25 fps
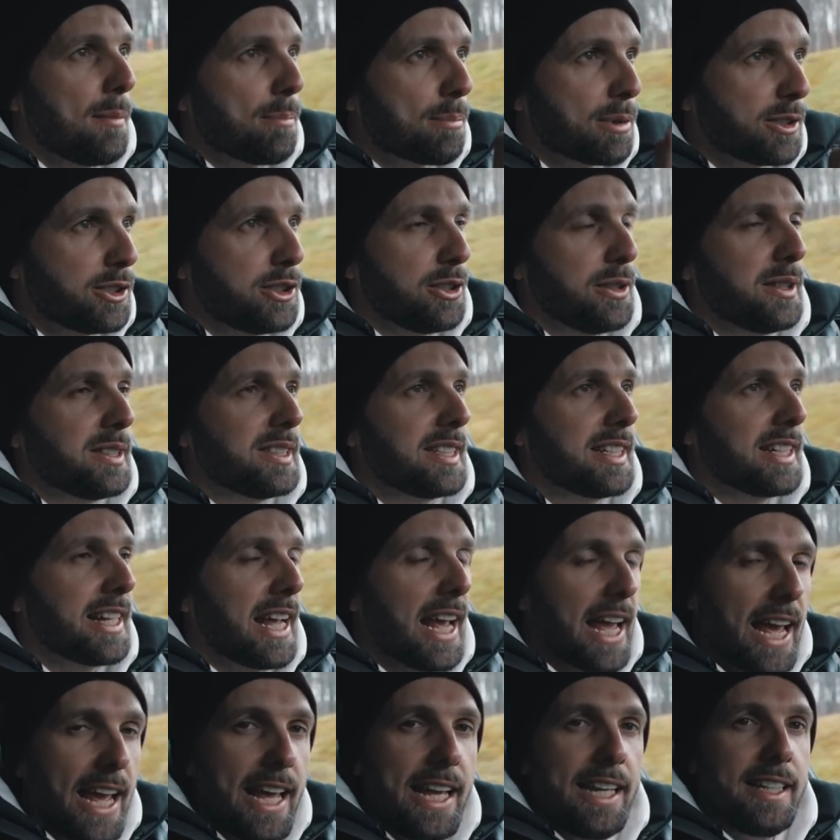producing
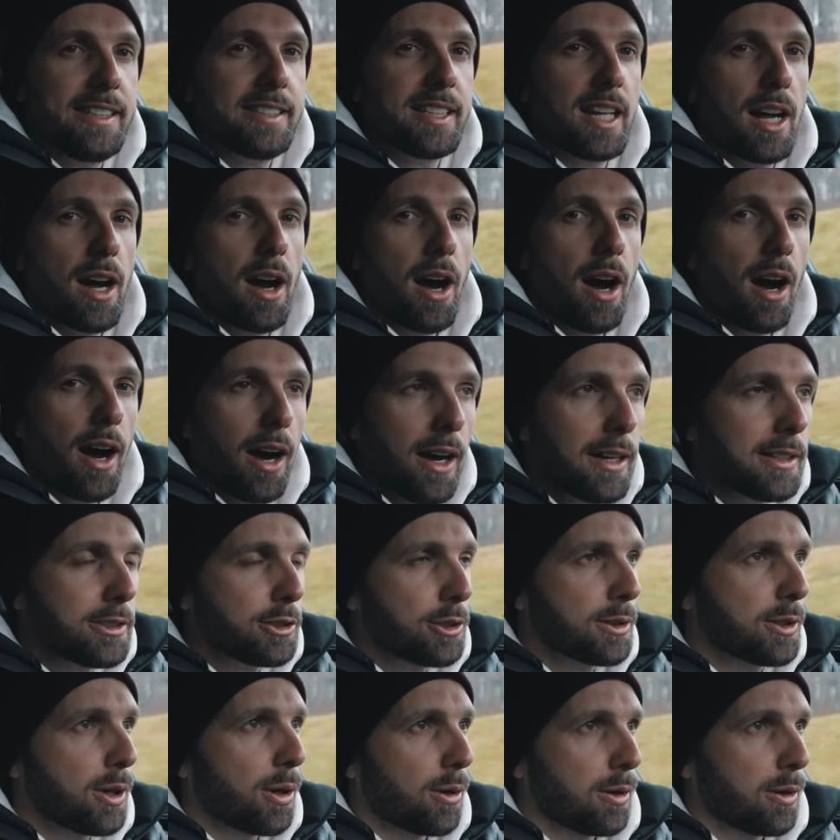800